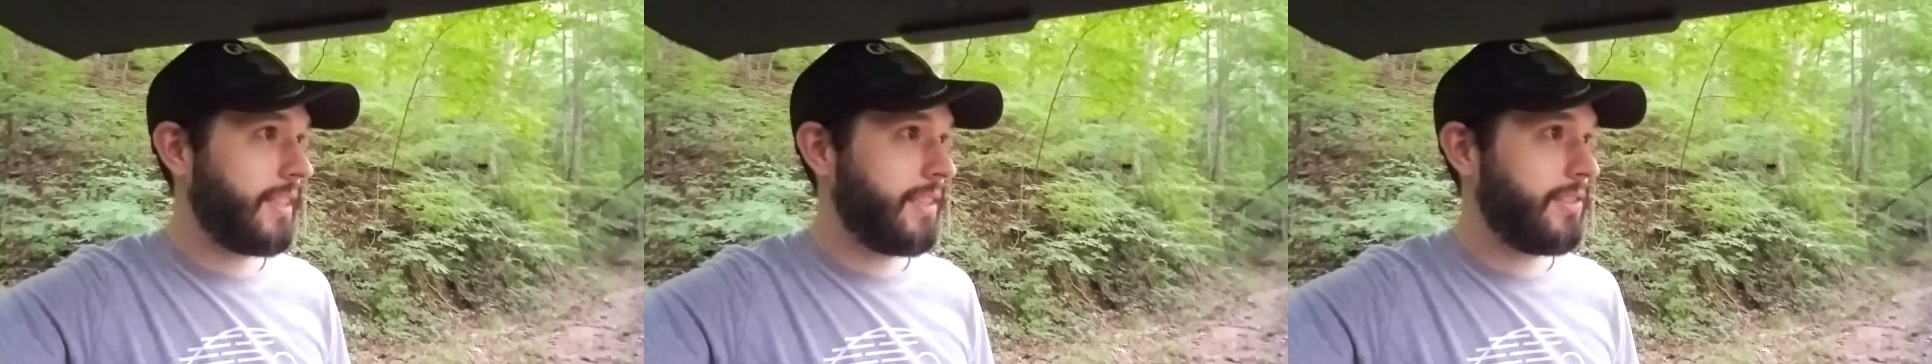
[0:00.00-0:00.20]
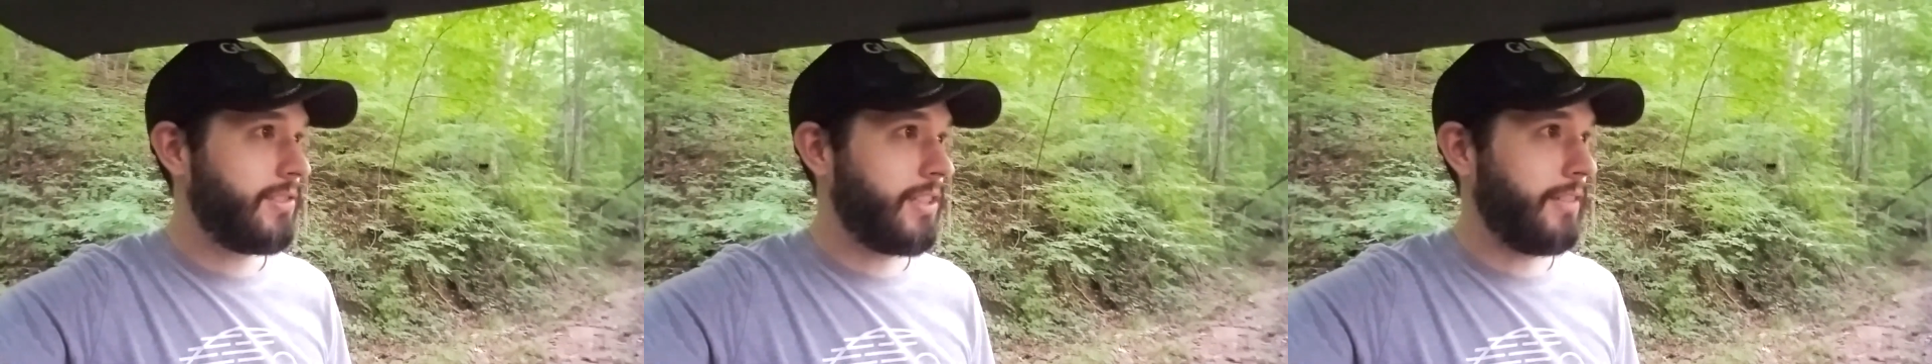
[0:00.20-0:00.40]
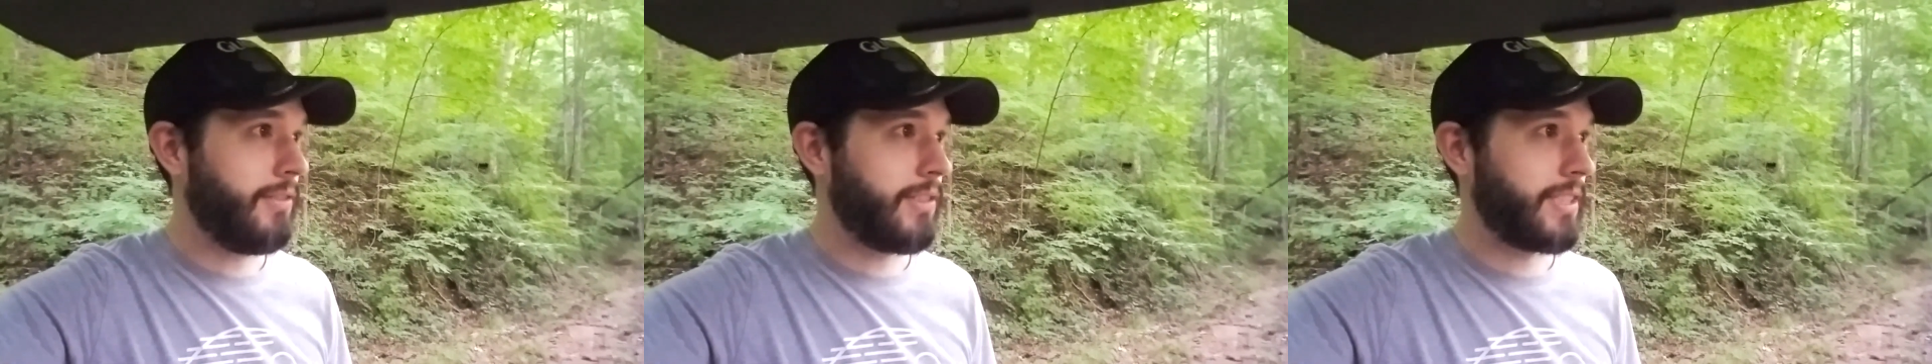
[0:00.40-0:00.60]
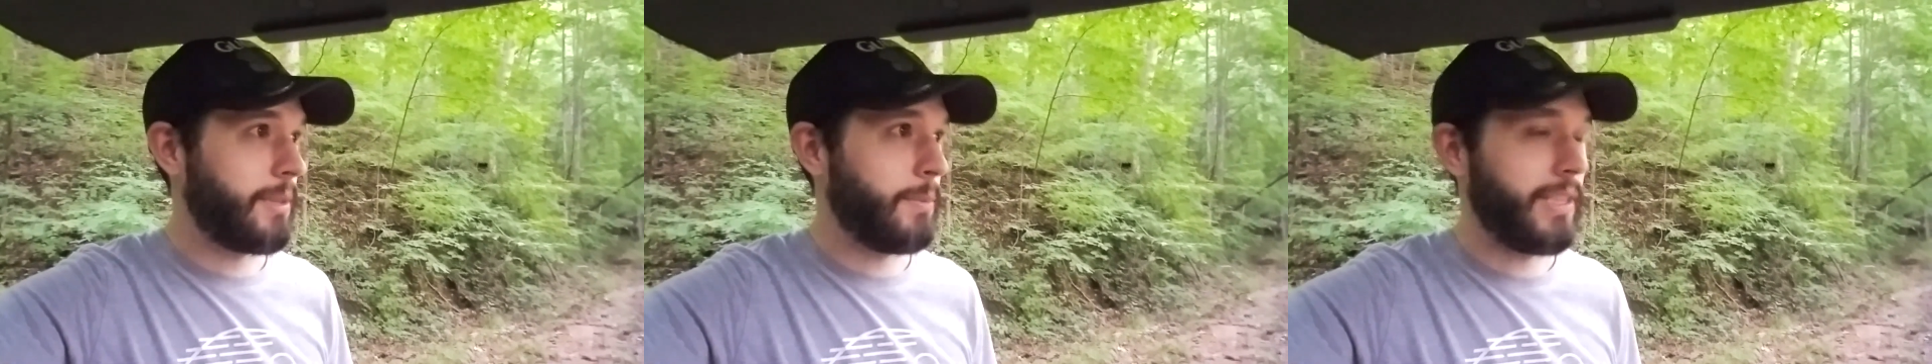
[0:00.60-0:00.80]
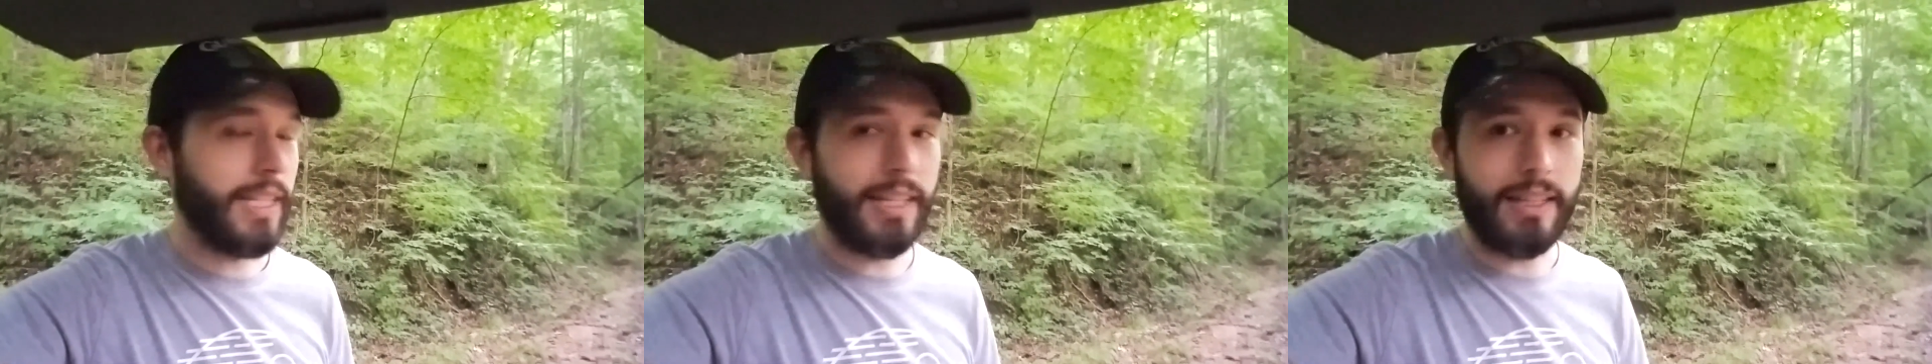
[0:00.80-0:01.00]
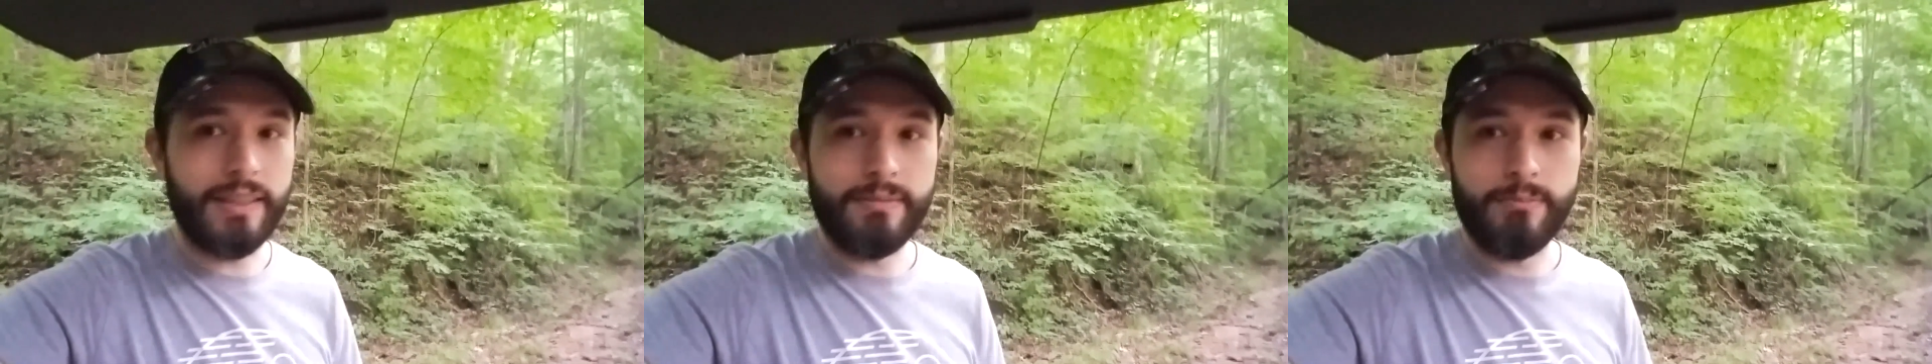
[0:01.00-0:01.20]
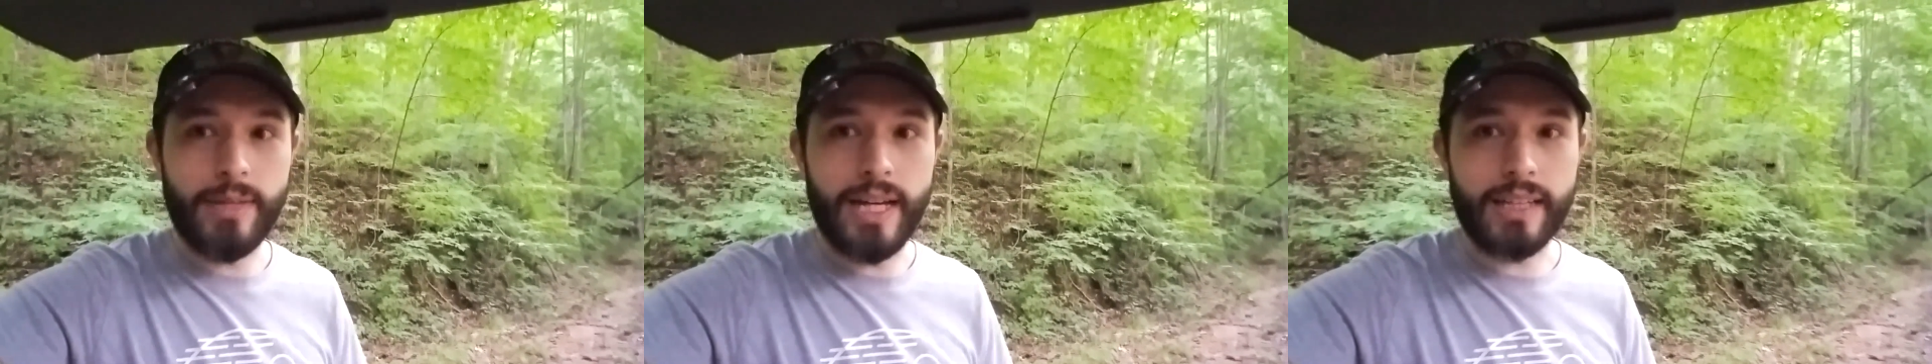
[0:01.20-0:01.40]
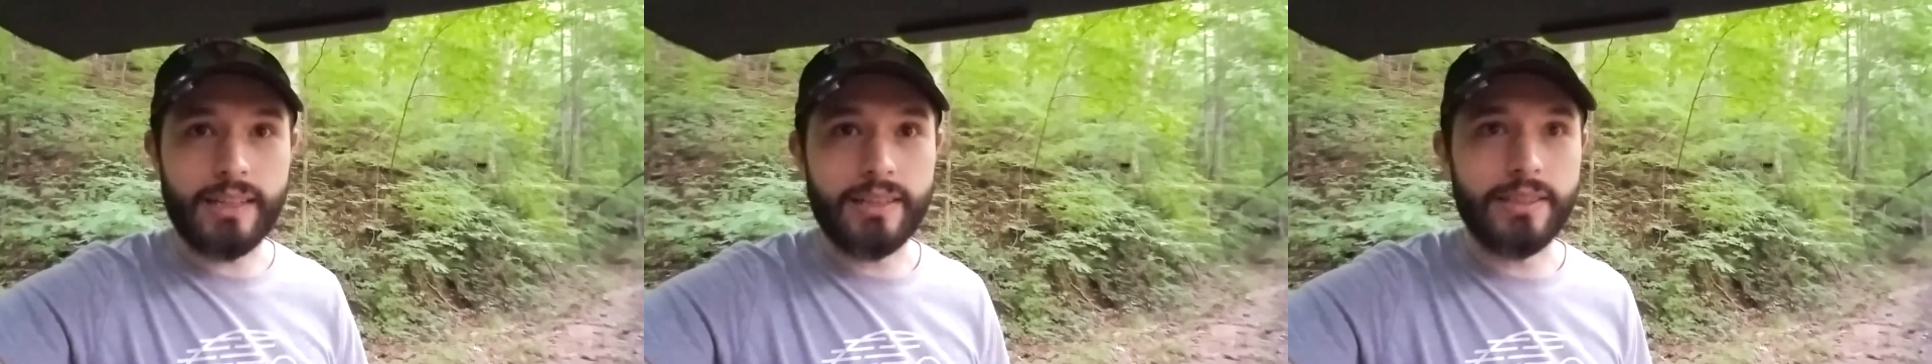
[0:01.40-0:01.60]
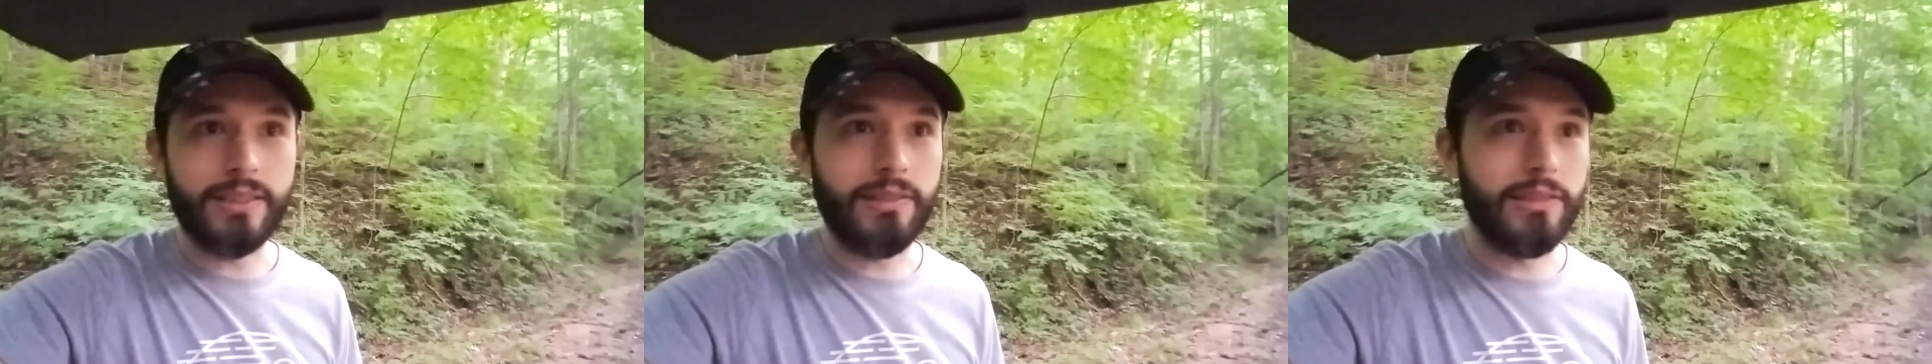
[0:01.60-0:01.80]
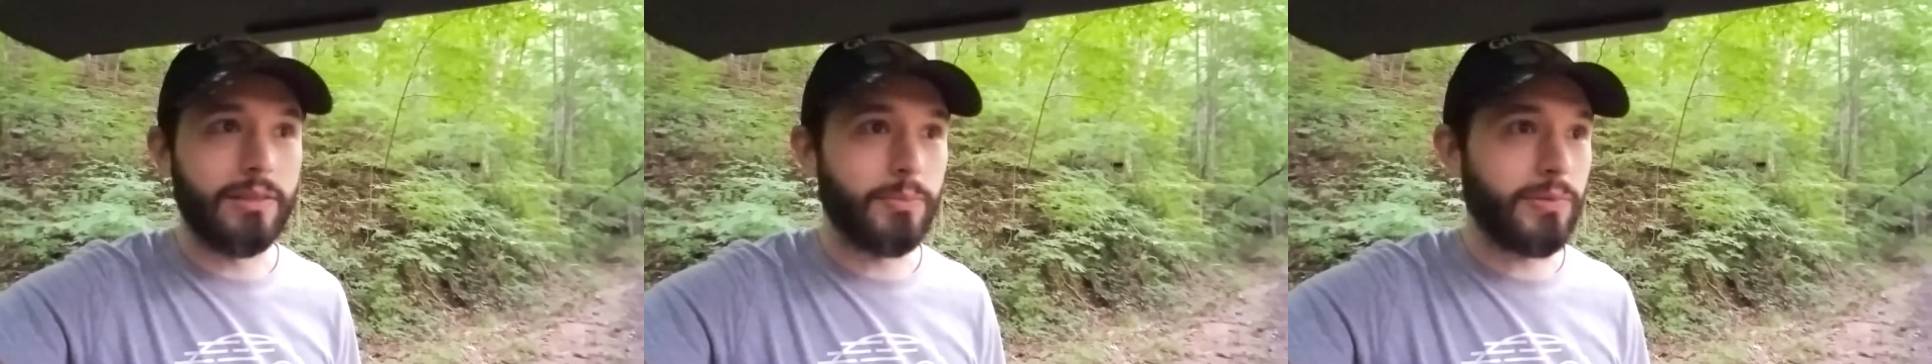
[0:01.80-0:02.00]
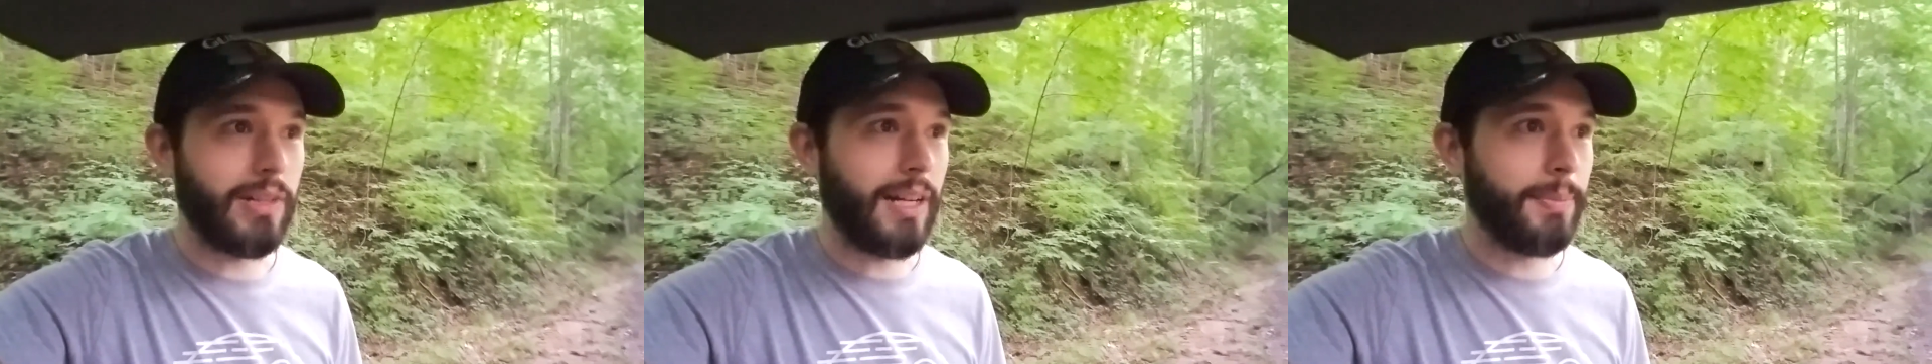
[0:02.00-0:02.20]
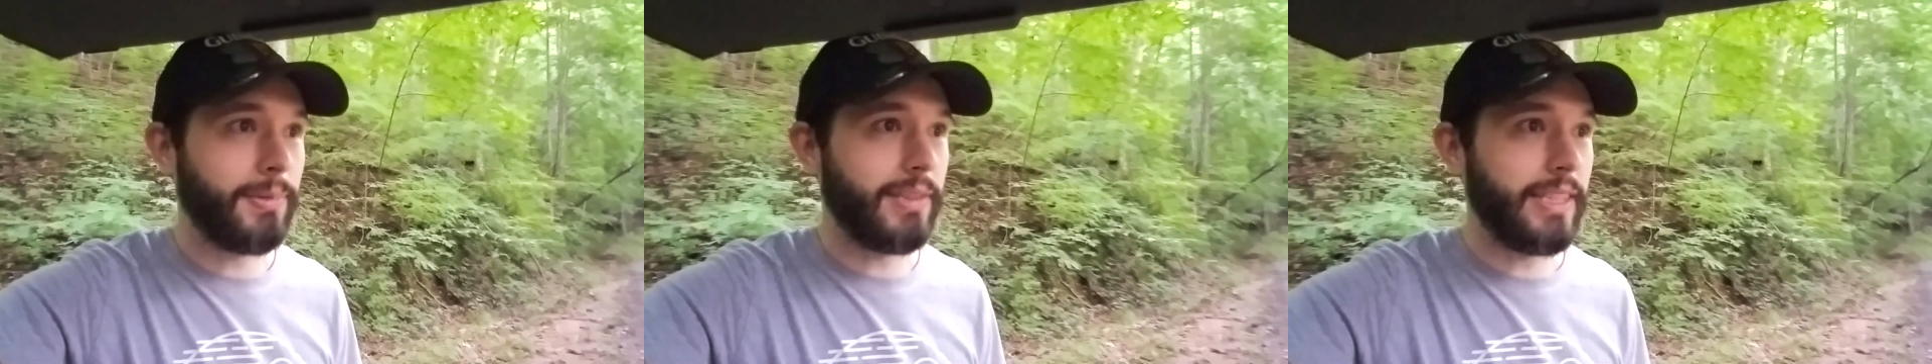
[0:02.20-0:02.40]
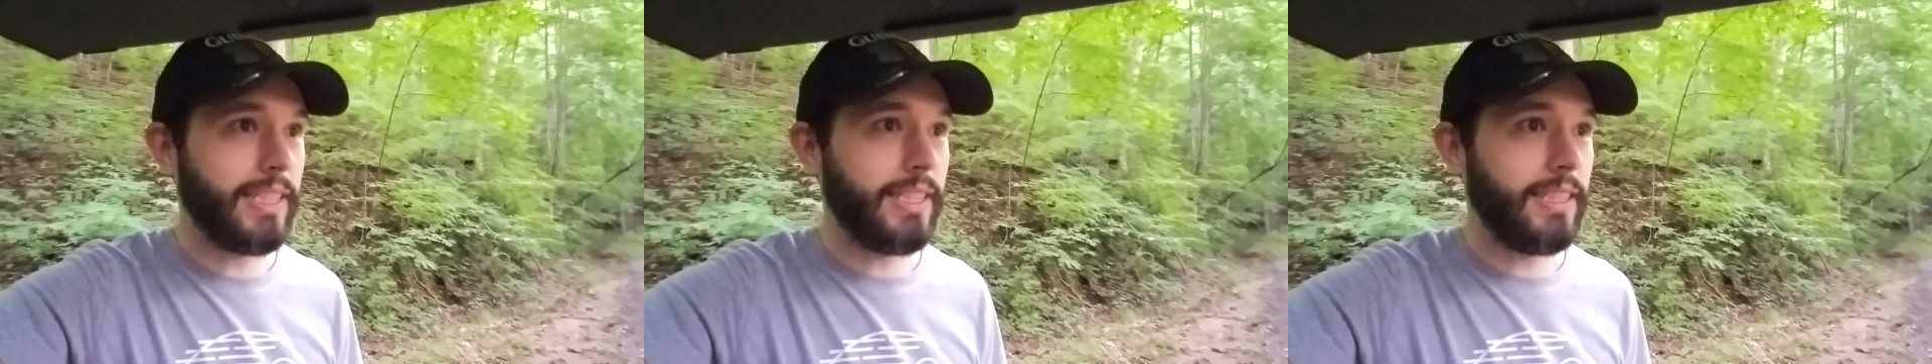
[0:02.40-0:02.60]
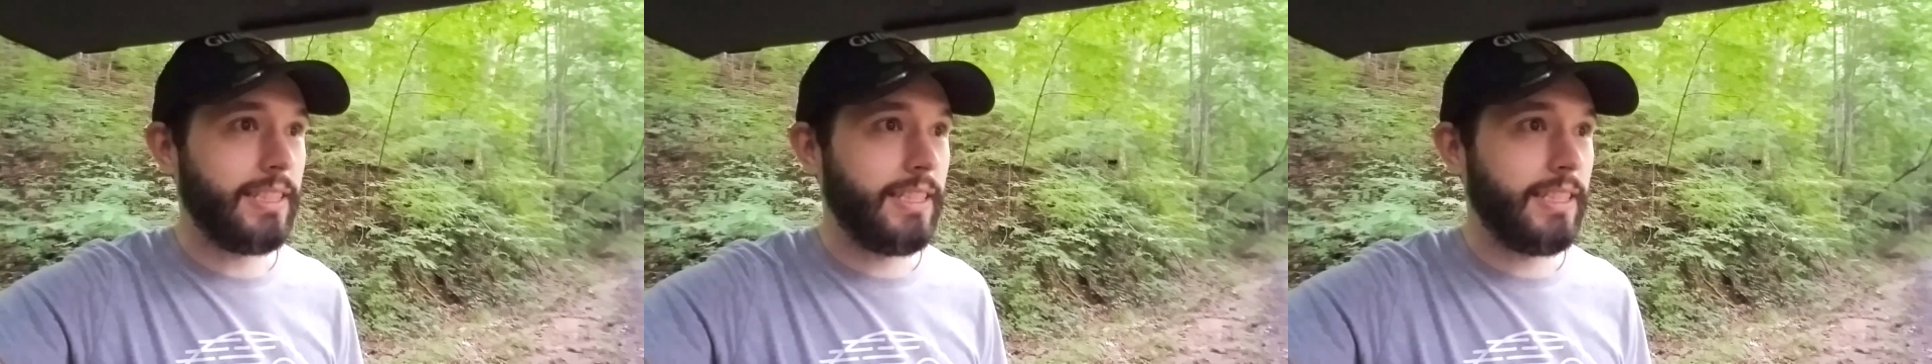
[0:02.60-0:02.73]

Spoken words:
shovel some of that back onto the property.